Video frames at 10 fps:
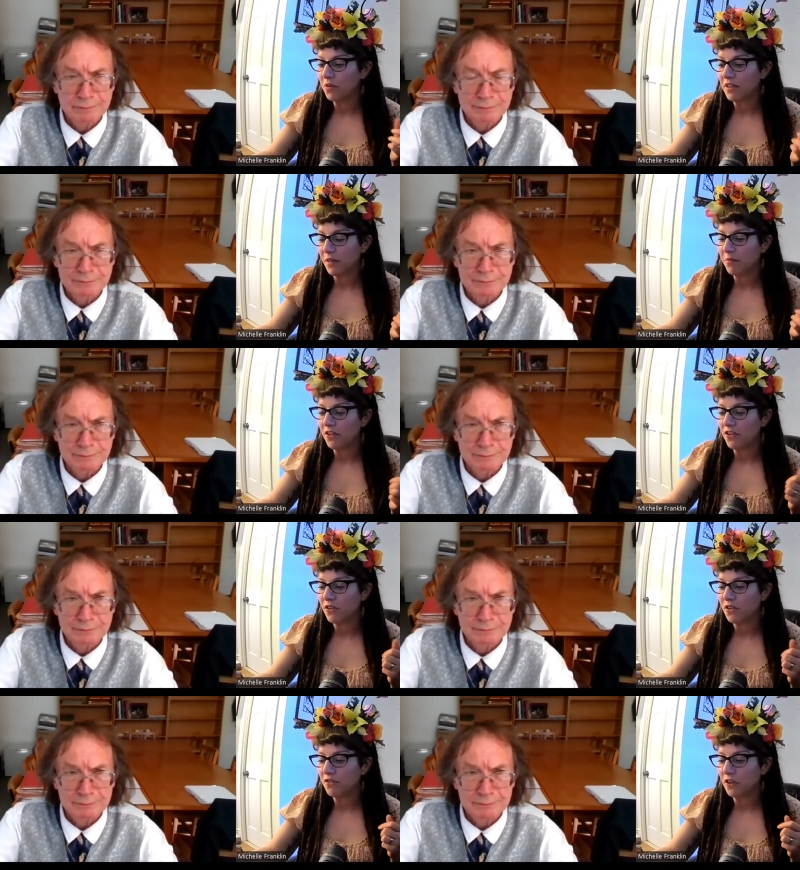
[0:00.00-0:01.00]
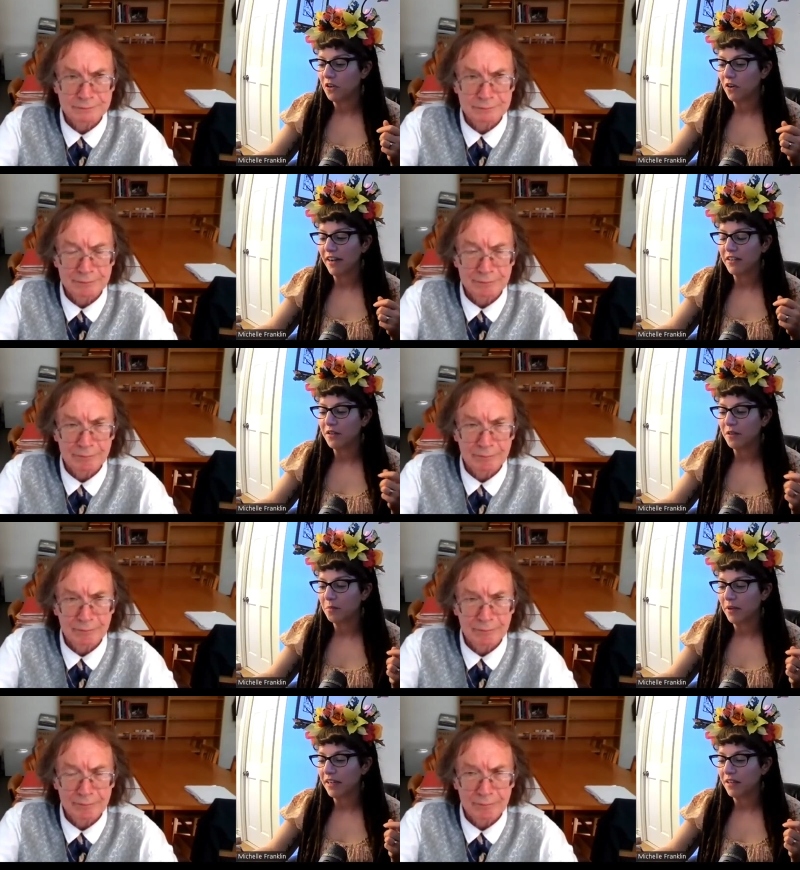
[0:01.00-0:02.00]
Speaker 1: were substituted for Christ? Could
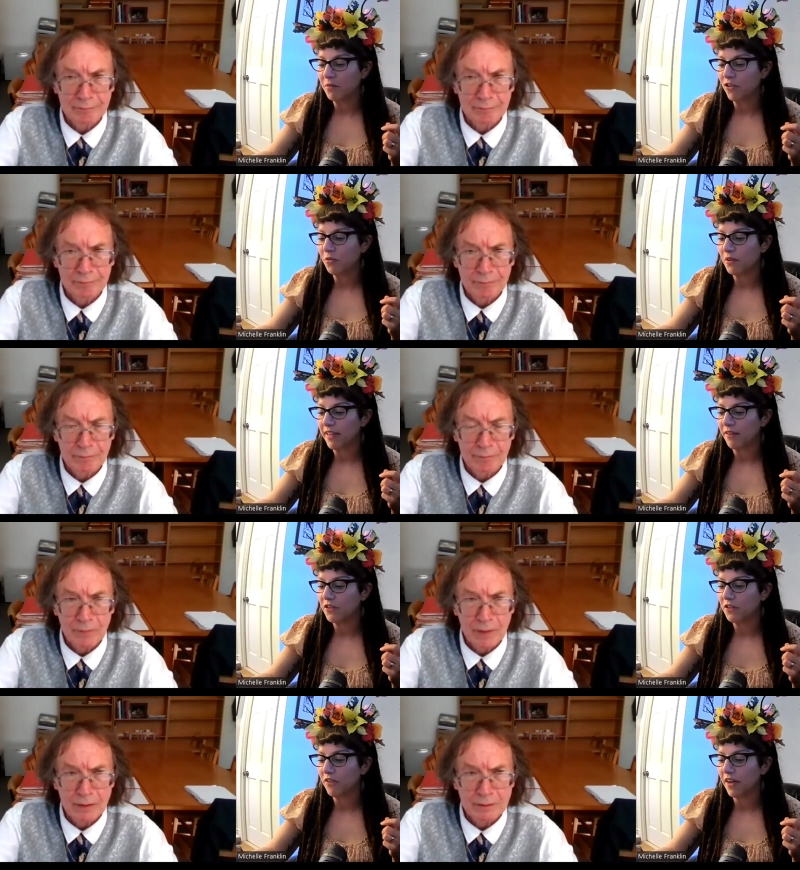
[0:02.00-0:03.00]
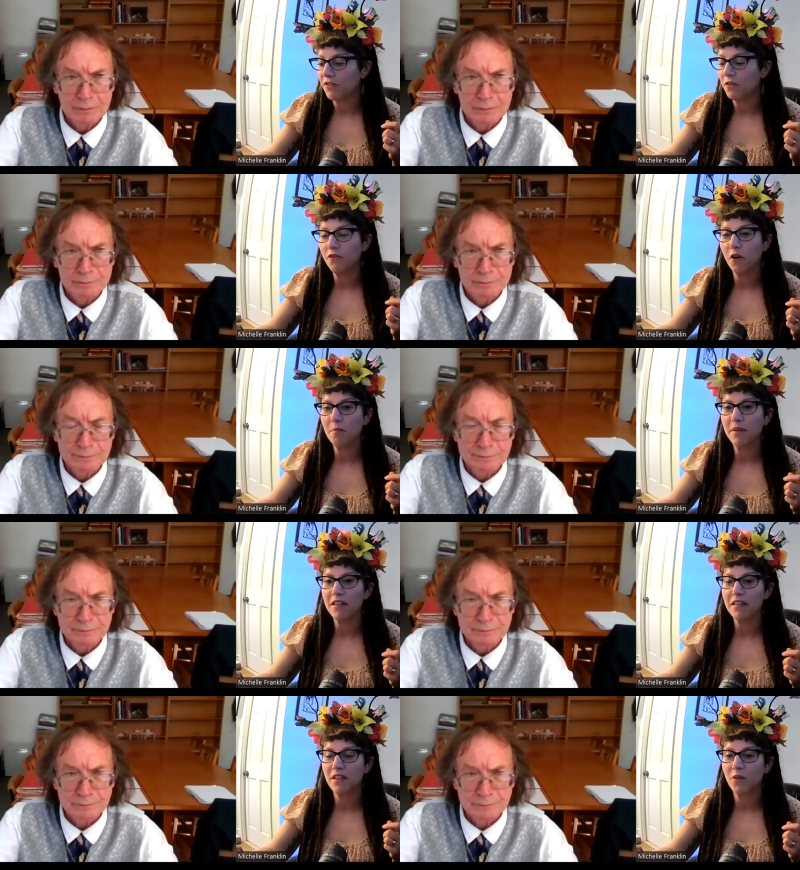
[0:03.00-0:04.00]
pagan rituals have survived in folk
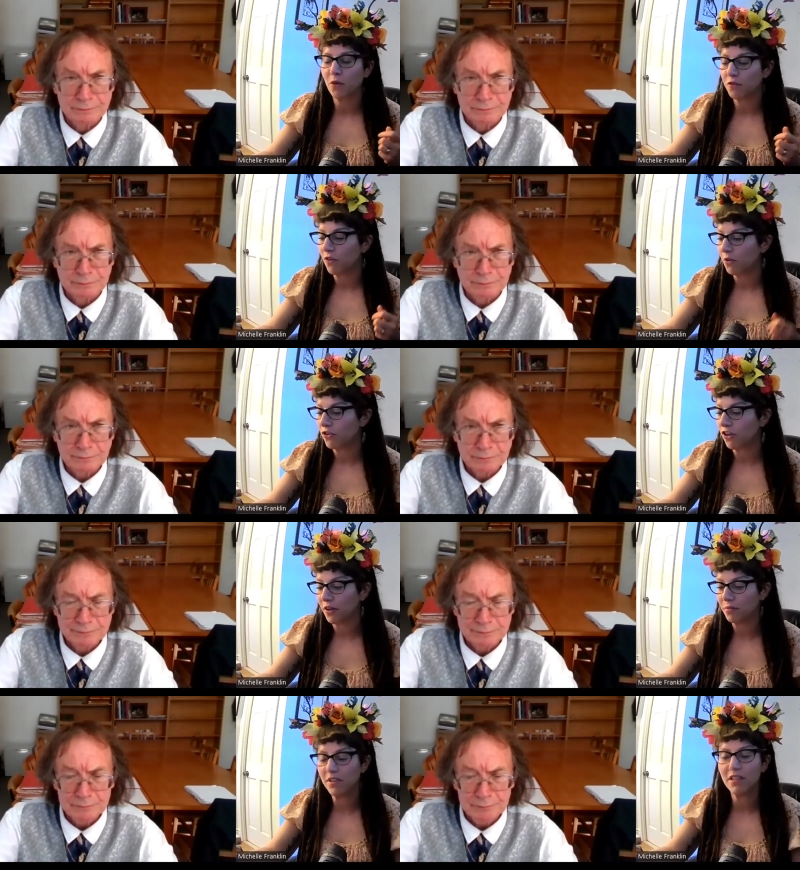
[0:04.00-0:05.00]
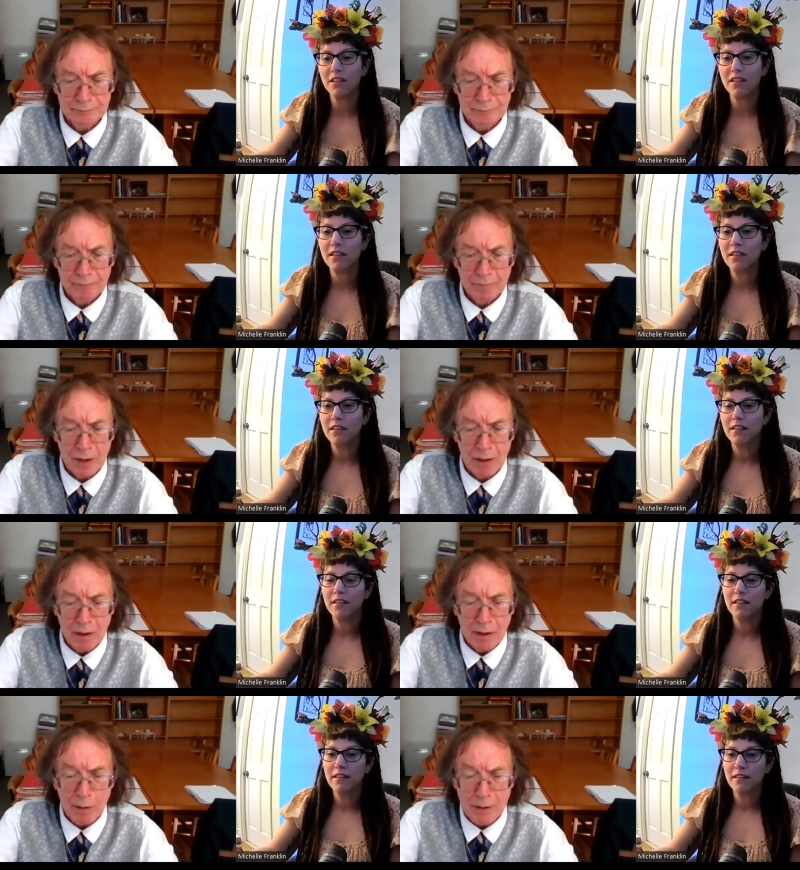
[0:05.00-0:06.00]
medicine or folk charms?
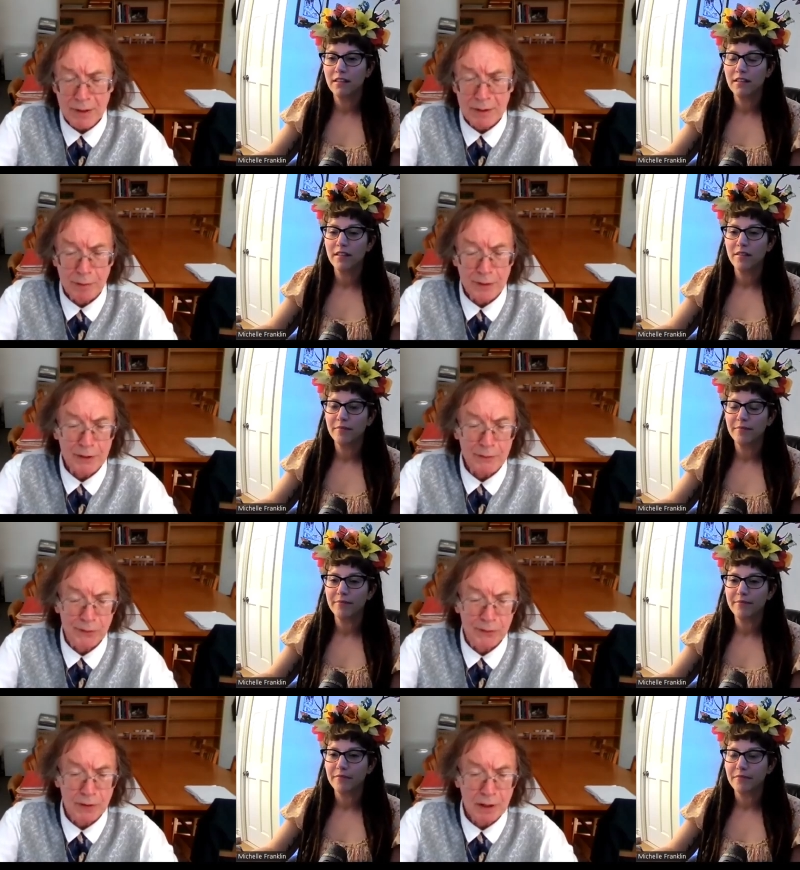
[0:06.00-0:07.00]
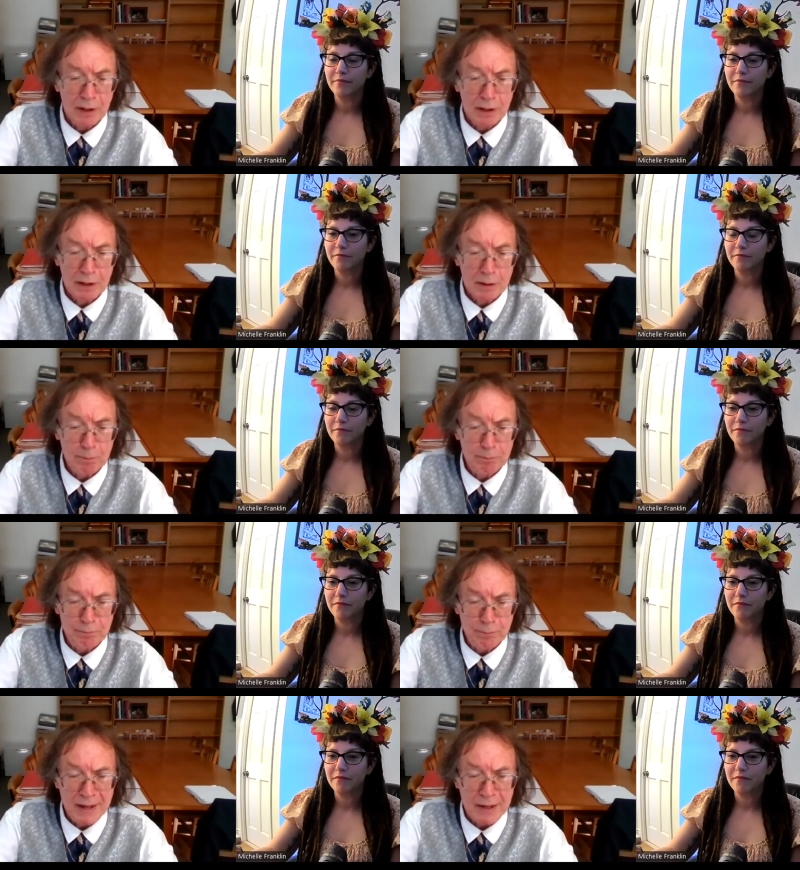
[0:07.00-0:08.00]
Speaker 2: Well, I think that uh,
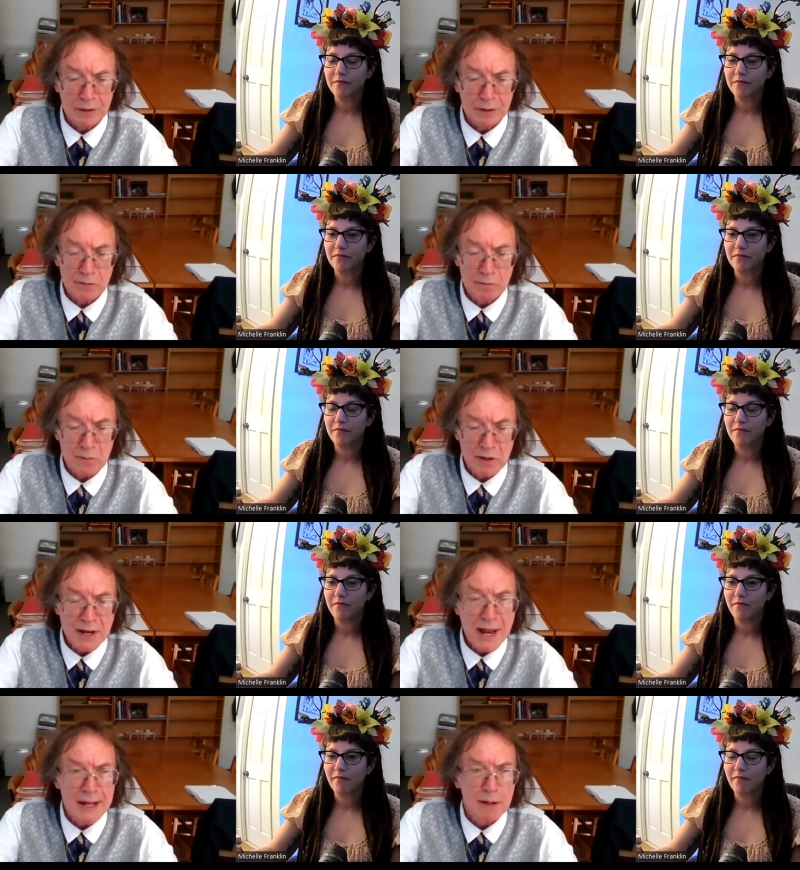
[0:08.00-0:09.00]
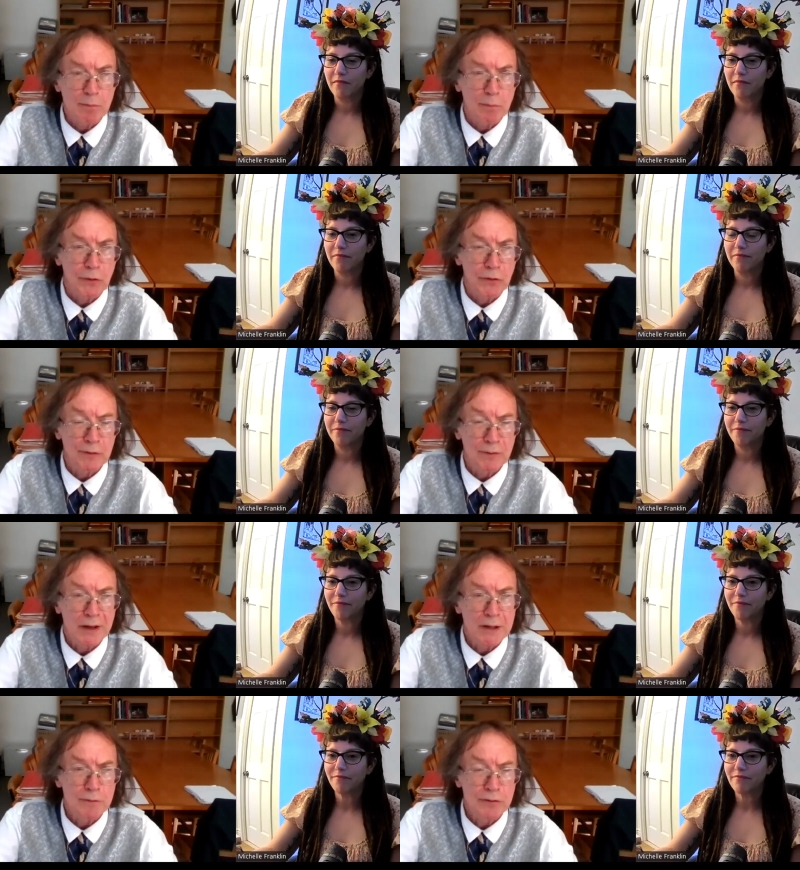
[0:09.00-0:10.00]
pagan names
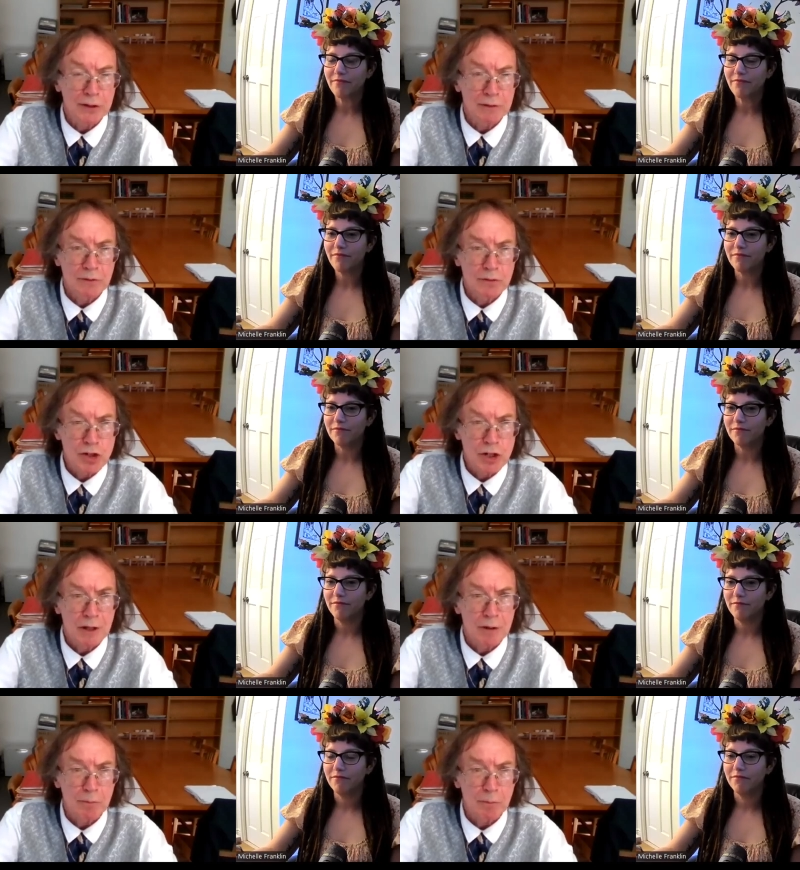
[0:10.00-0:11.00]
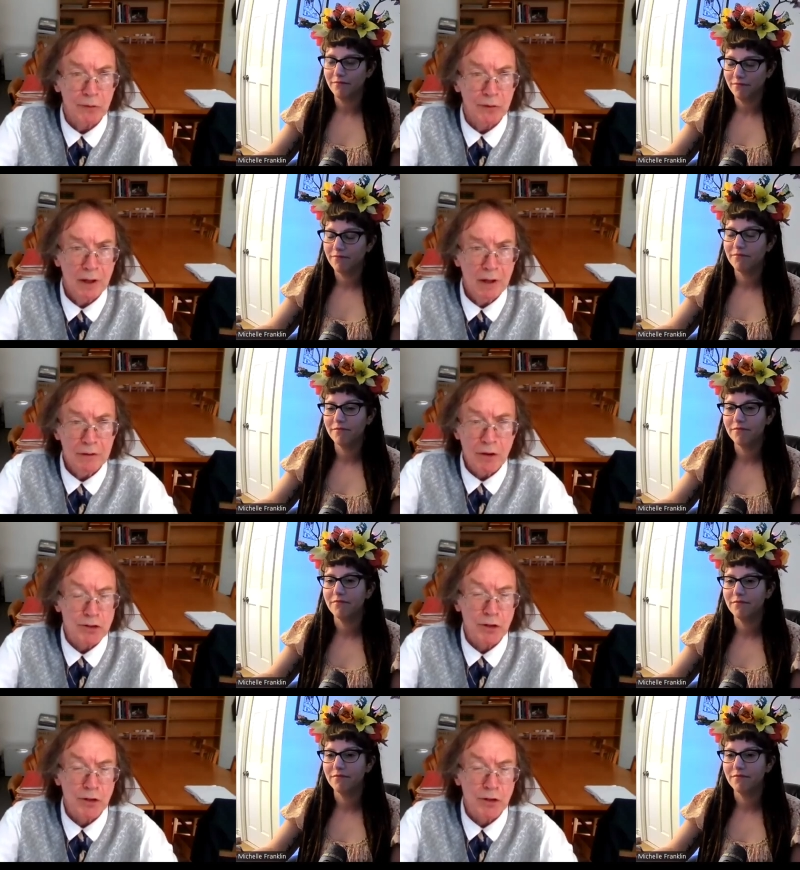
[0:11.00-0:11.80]
survived in charms, not